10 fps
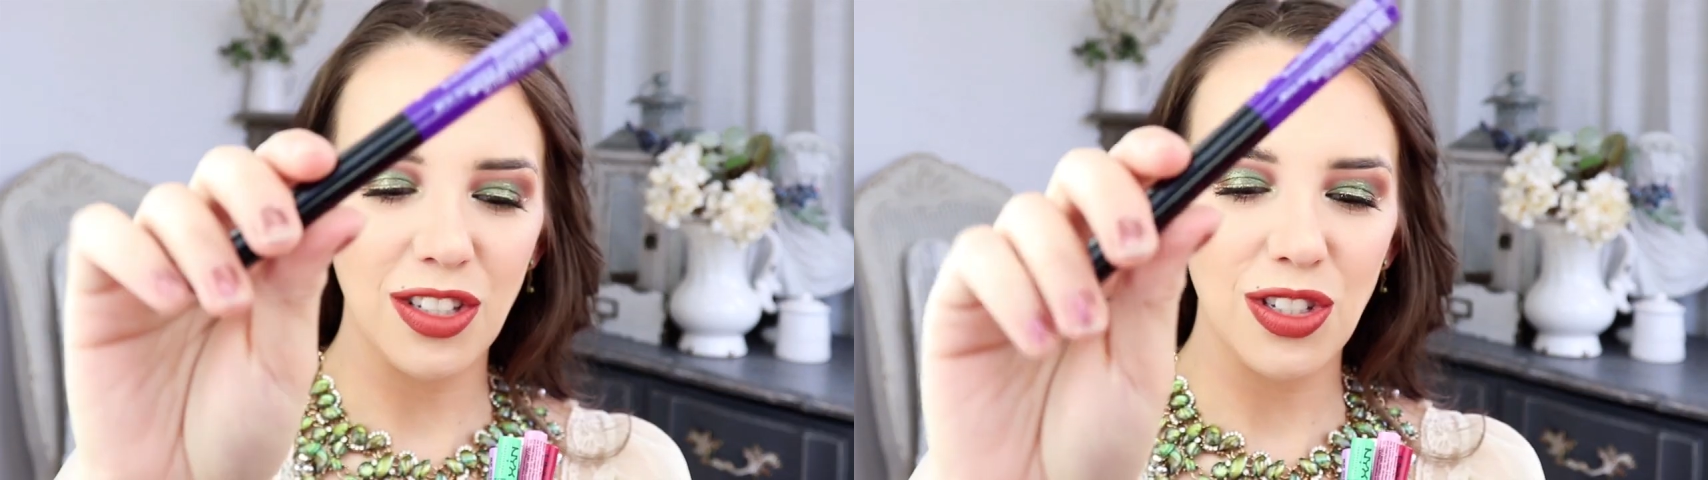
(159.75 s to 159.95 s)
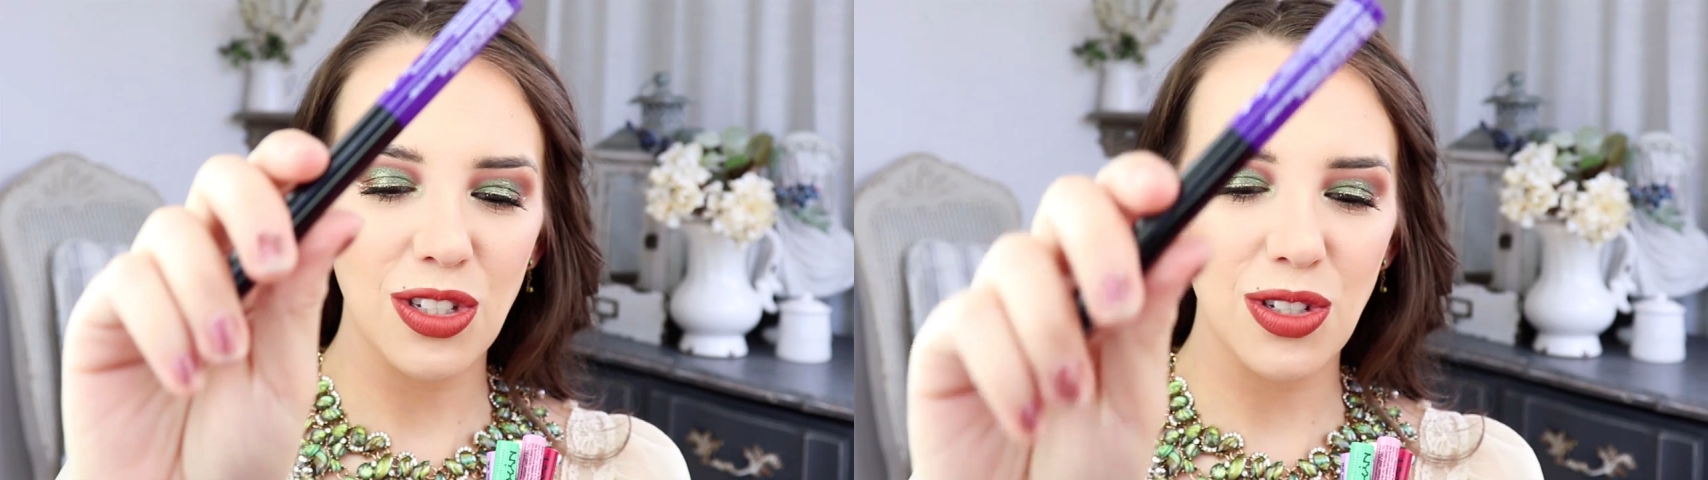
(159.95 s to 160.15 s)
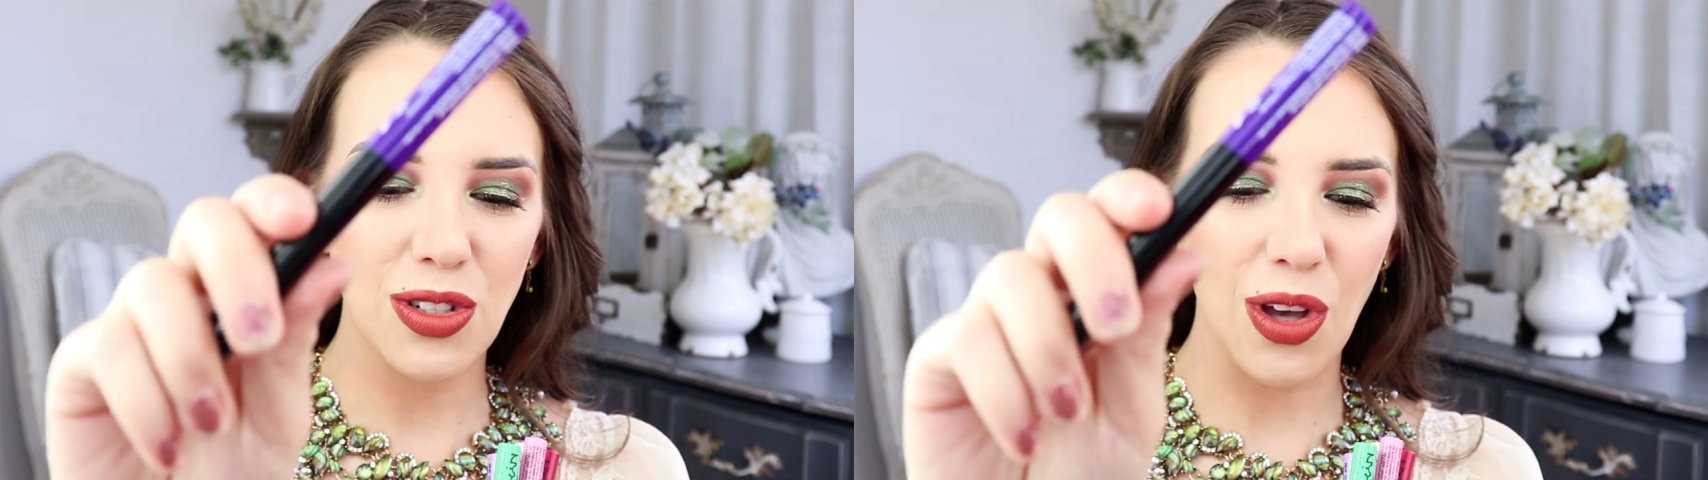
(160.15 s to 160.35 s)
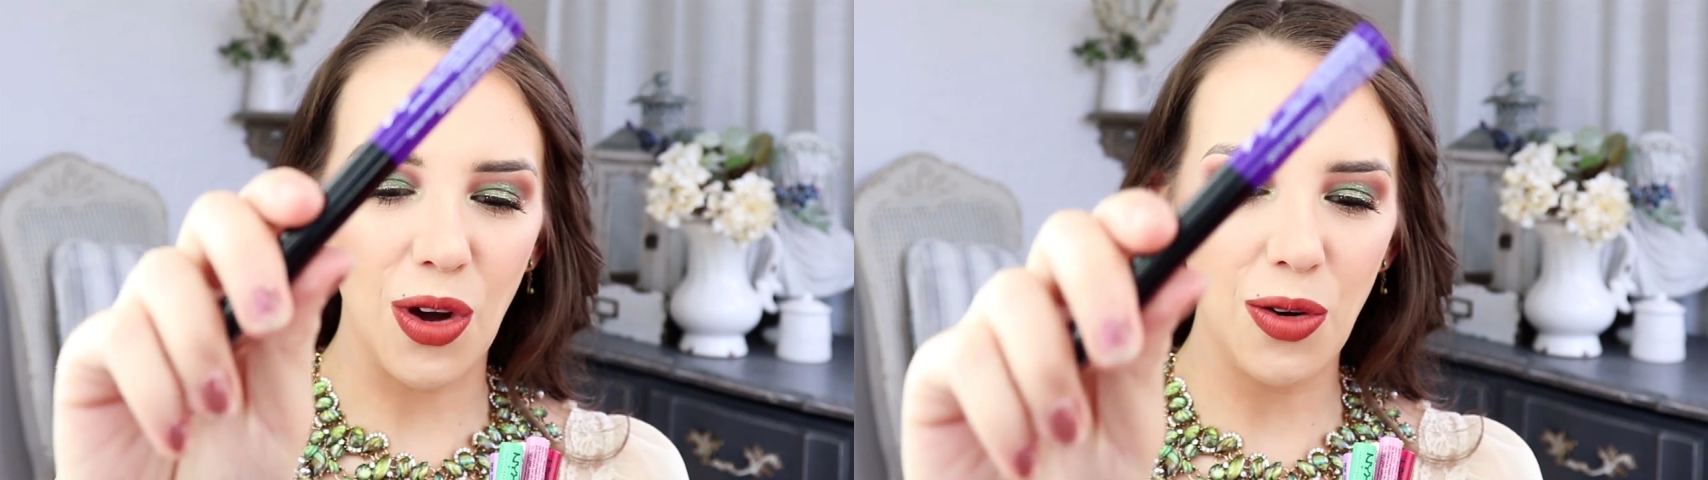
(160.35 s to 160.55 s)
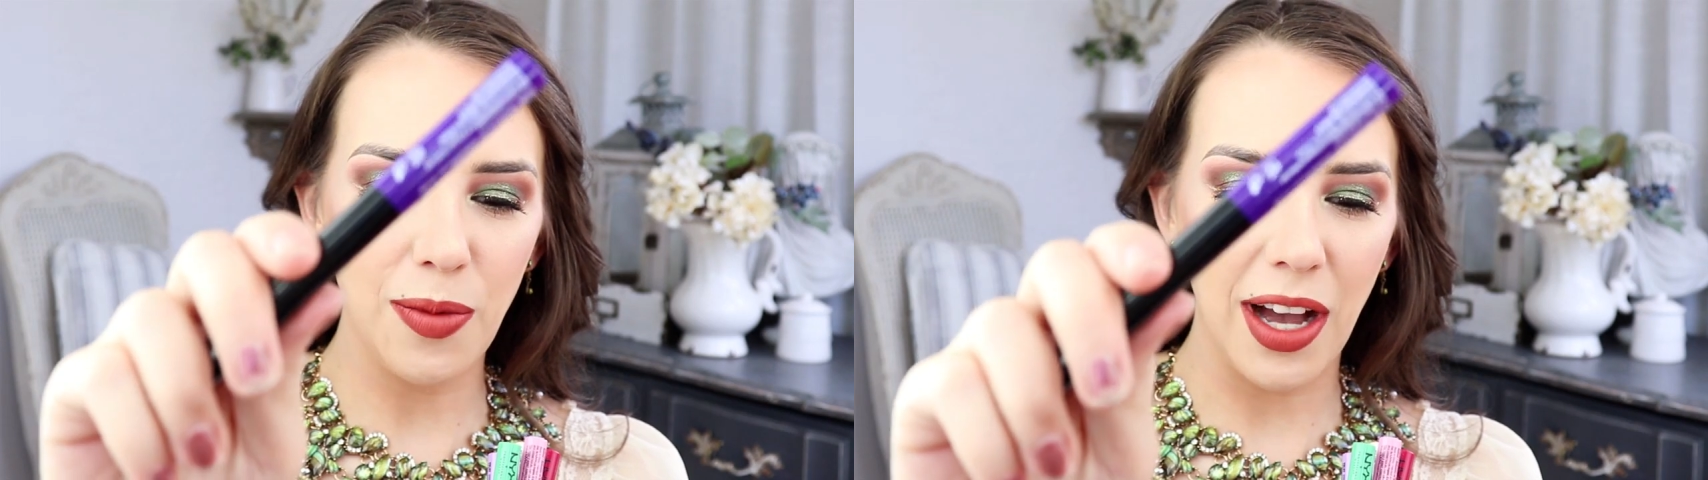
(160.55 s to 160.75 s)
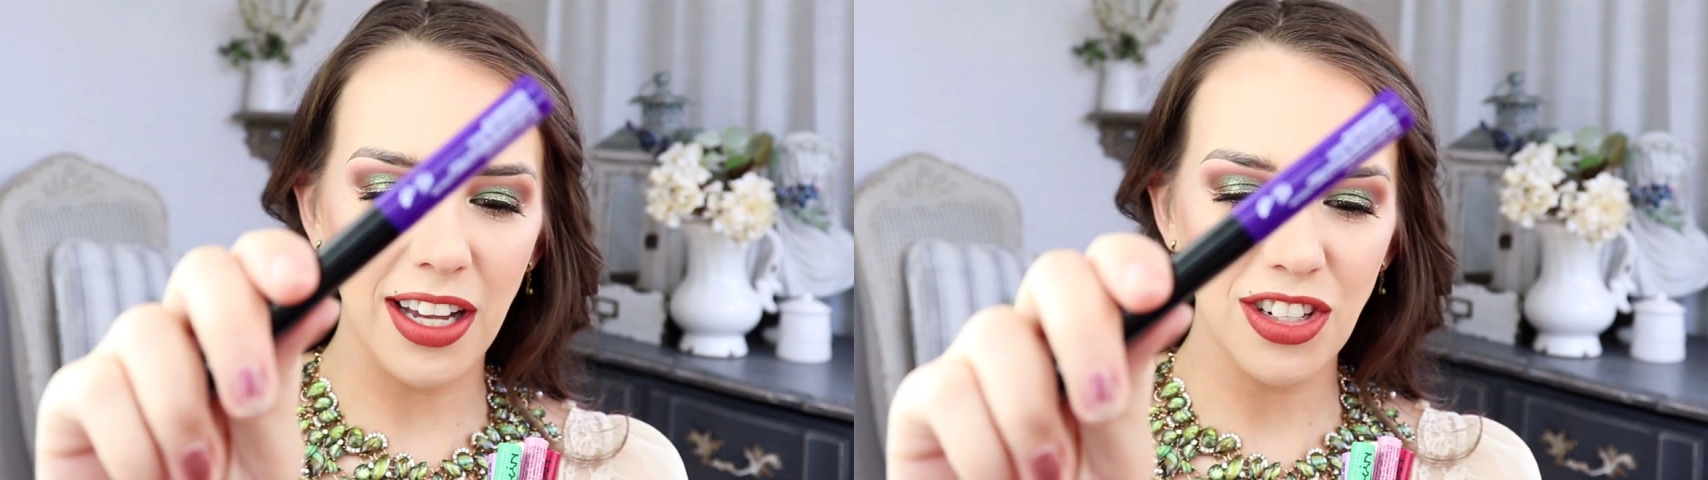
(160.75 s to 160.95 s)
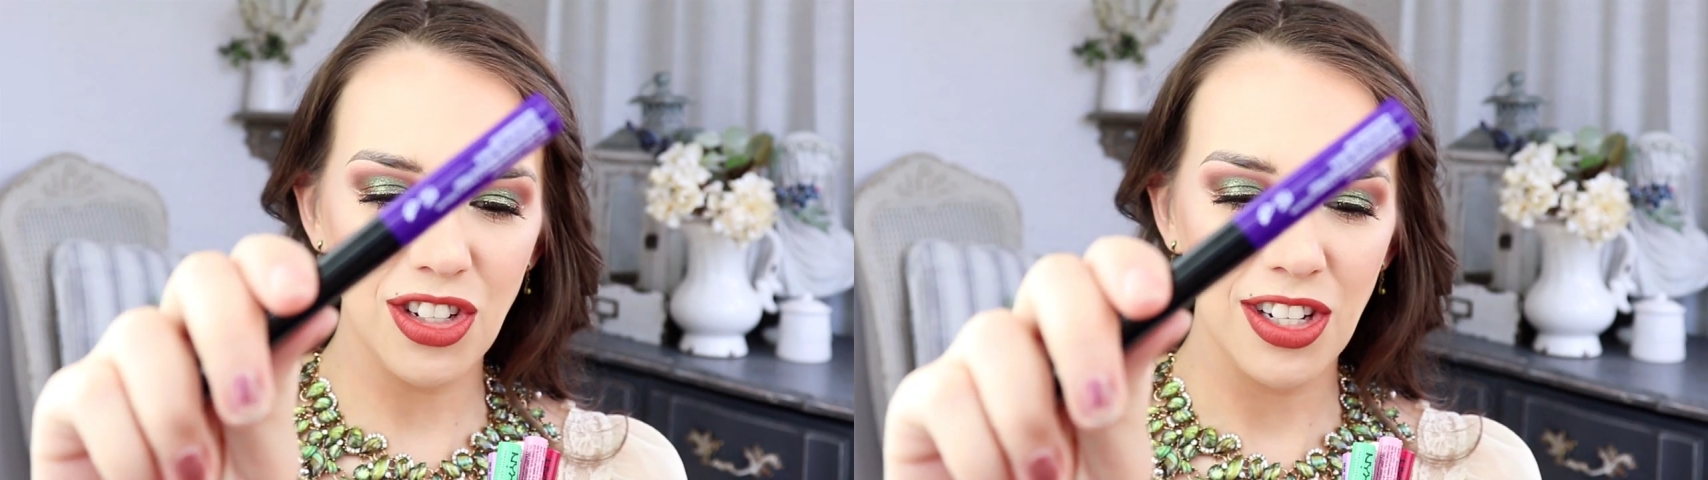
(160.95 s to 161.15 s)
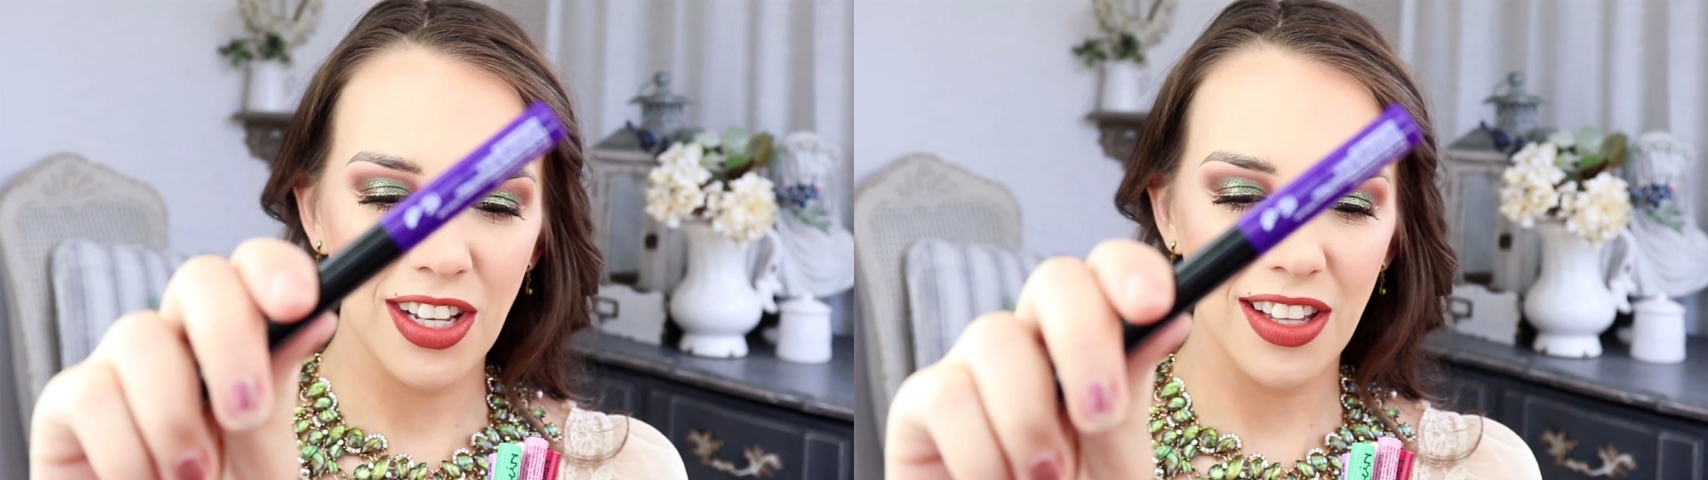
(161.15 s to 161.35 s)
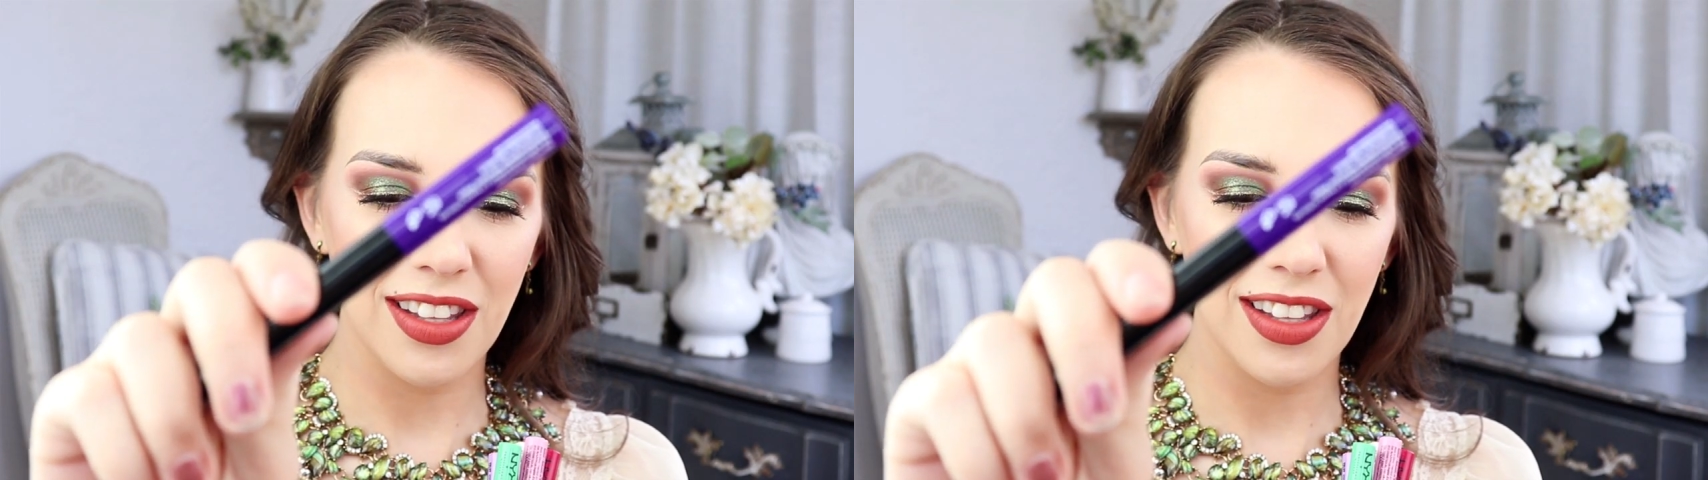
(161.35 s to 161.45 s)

so much